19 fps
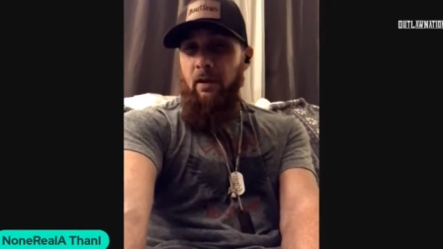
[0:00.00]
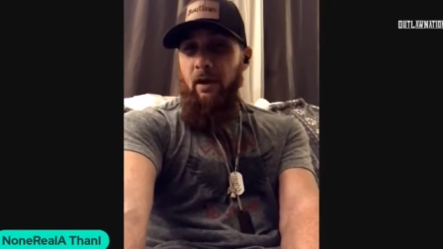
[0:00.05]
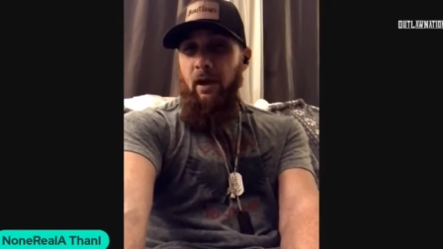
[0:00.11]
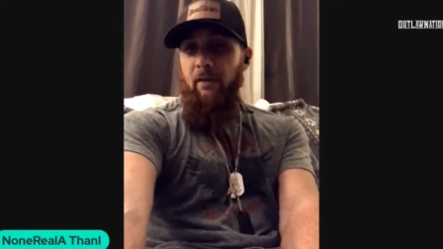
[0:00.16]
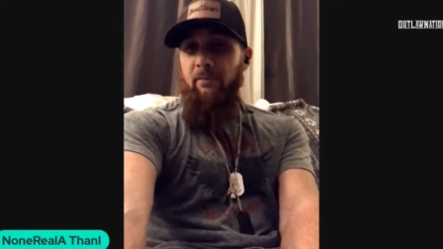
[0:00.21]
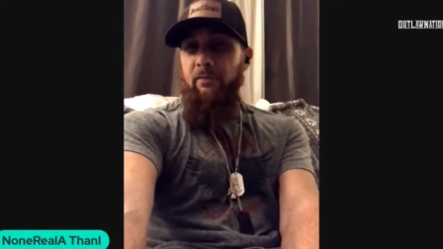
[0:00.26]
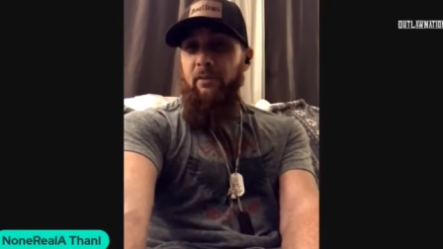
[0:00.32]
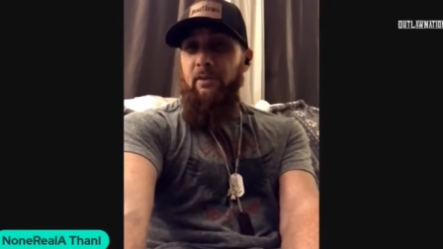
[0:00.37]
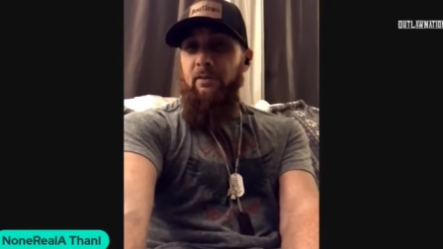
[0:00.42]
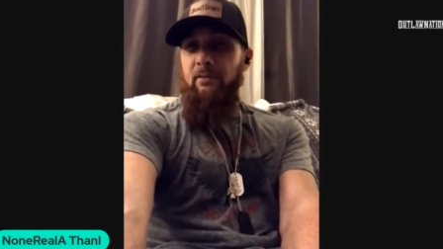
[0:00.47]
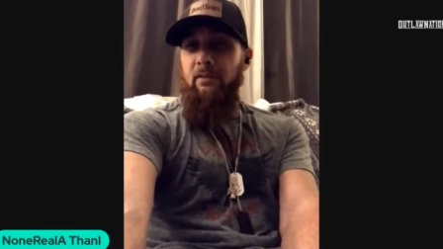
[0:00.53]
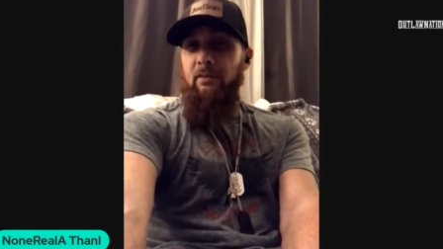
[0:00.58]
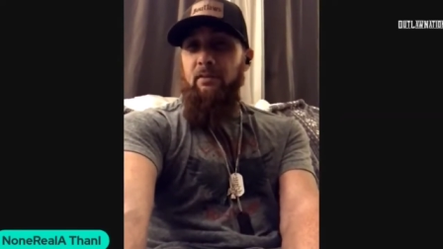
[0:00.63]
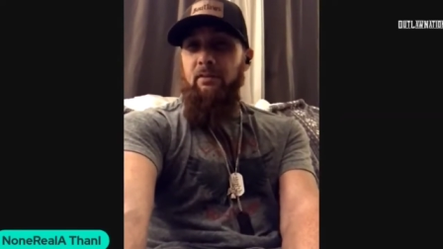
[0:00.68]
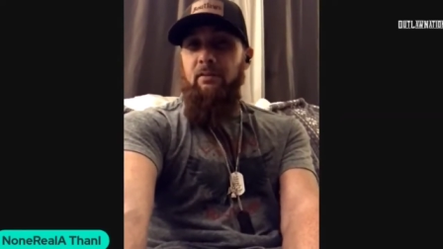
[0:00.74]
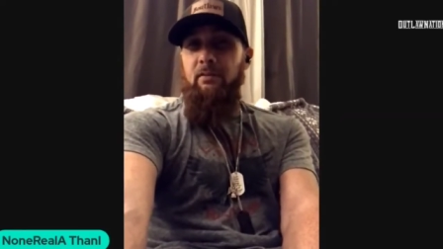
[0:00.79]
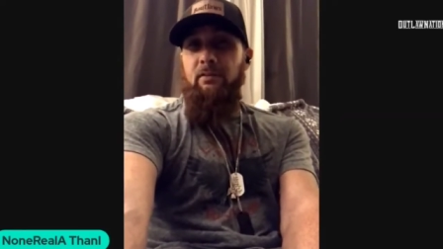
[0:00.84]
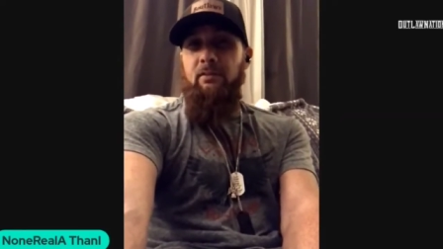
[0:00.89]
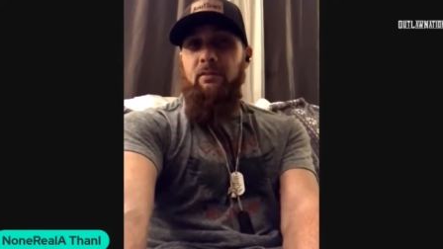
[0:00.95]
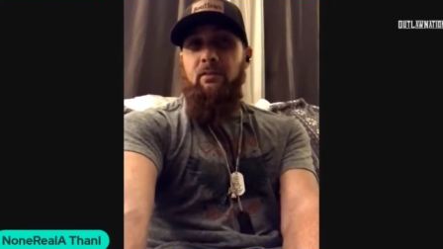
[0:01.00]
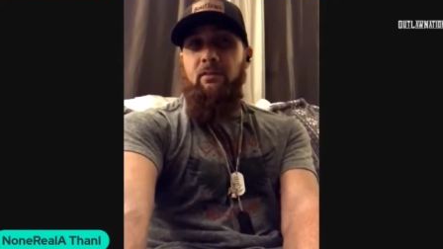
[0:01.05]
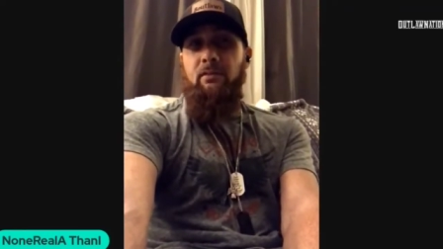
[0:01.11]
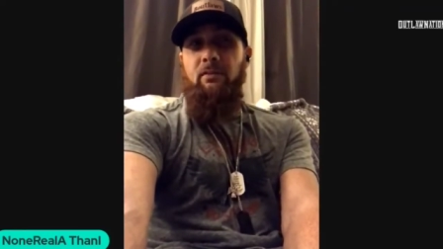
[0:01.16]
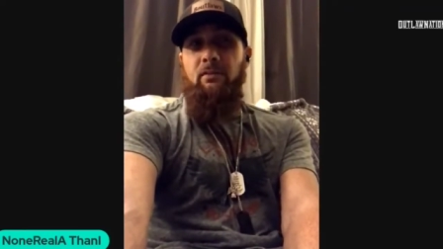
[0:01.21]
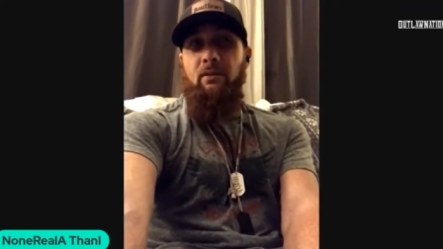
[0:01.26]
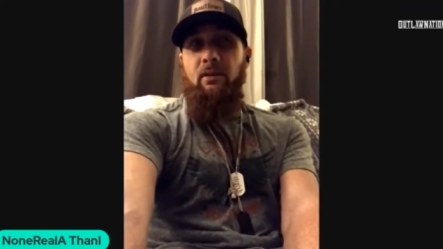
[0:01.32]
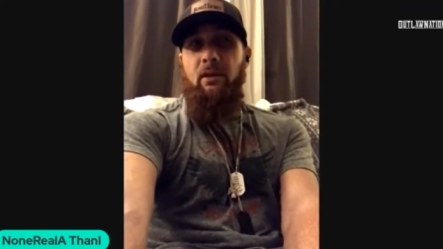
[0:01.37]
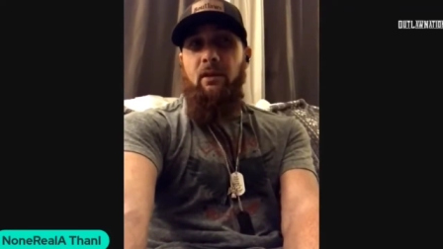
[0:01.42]
I think that
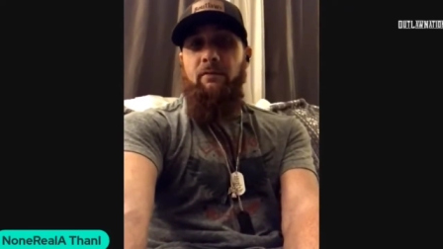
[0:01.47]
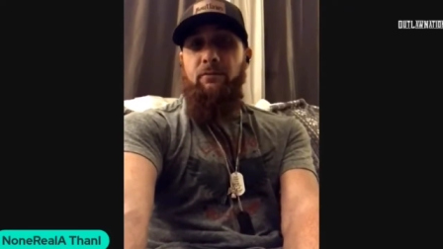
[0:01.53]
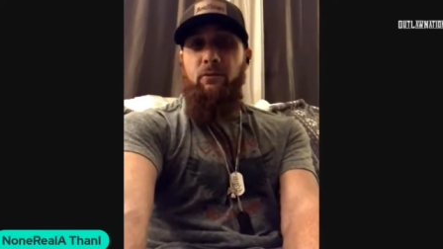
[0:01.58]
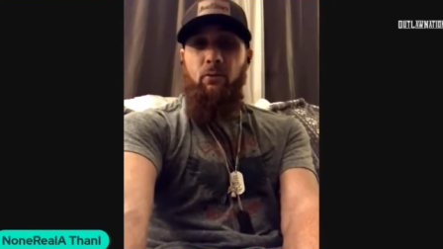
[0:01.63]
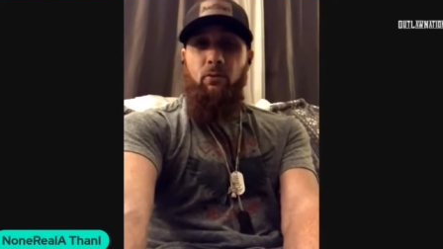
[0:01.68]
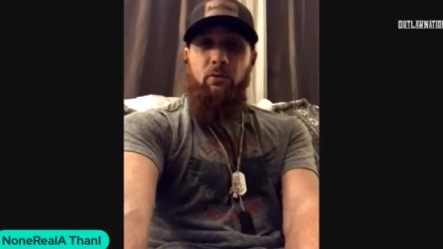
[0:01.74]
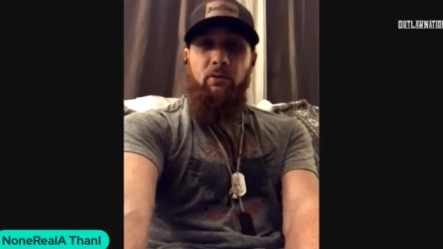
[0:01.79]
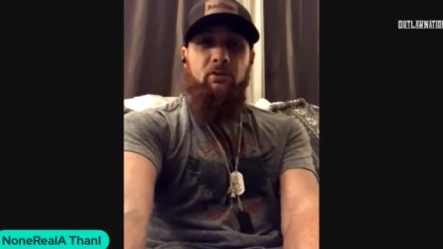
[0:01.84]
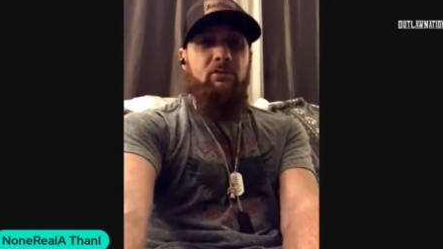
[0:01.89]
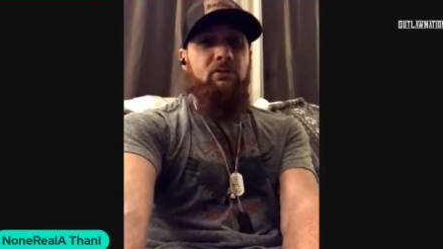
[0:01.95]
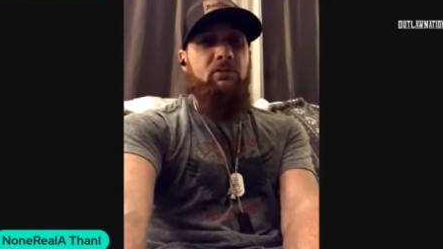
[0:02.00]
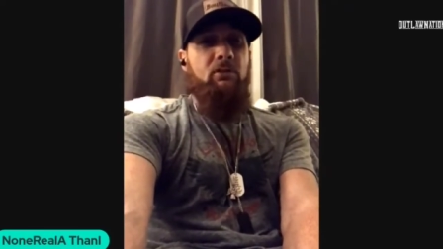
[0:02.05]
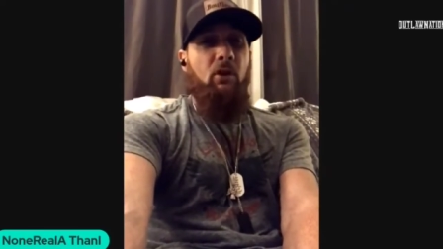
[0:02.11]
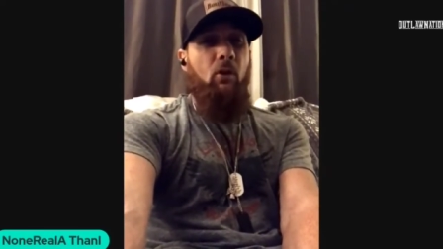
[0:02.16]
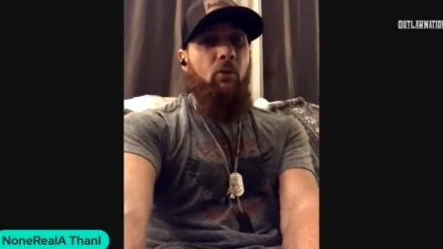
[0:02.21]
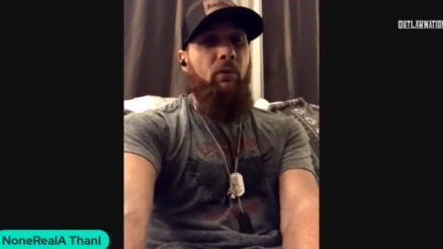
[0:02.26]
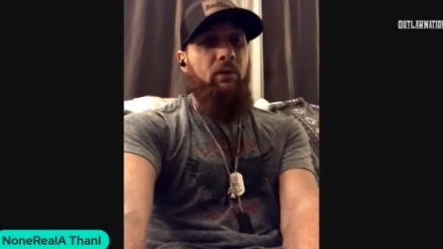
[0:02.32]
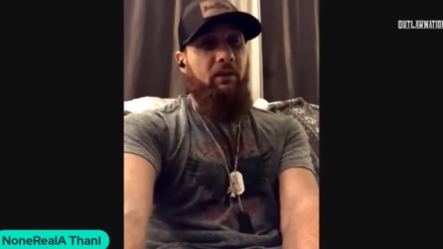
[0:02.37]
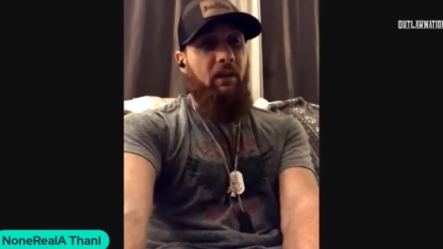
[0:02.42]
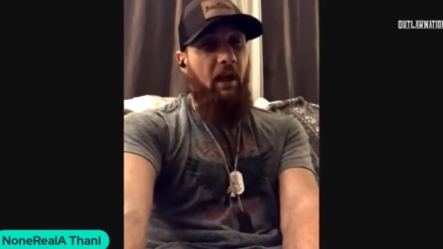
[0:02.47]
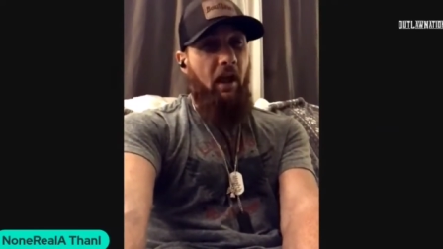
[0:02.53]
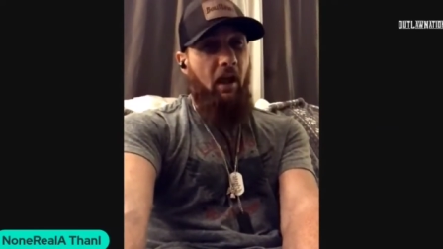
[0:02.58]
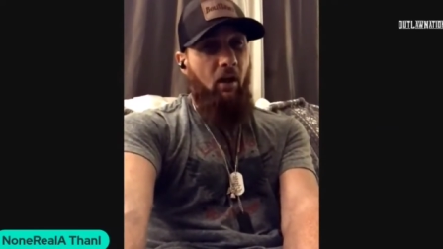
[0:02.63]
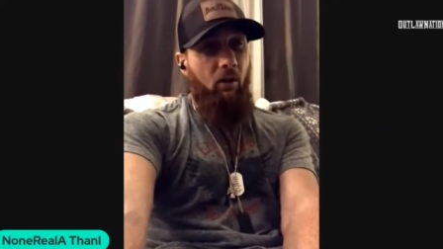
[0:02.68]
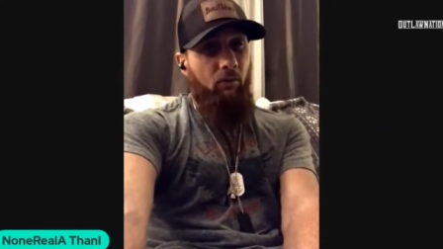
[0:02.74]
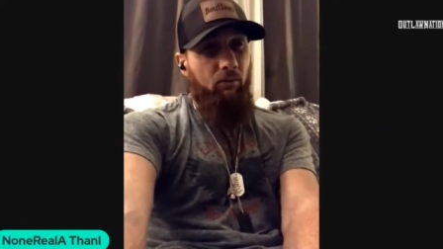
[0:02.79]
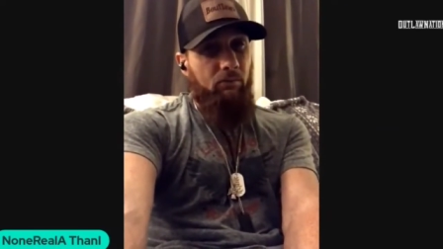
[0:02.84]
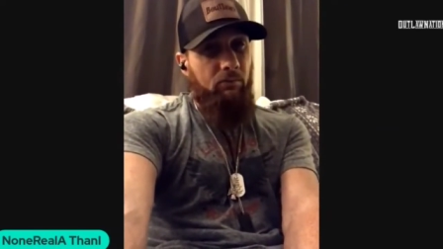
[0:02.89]
if you were to slow it
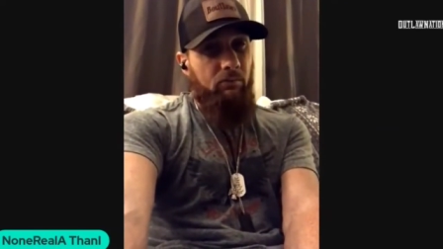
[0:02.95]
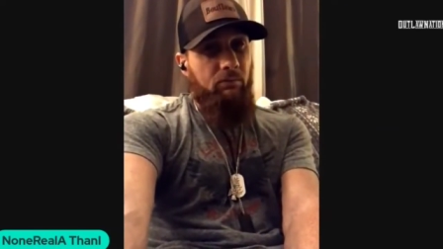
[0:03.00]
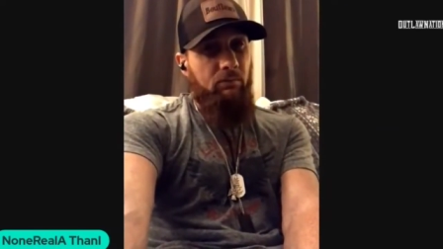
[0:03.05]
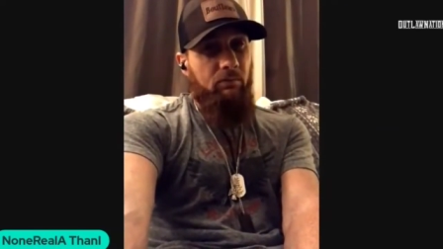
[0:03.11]
down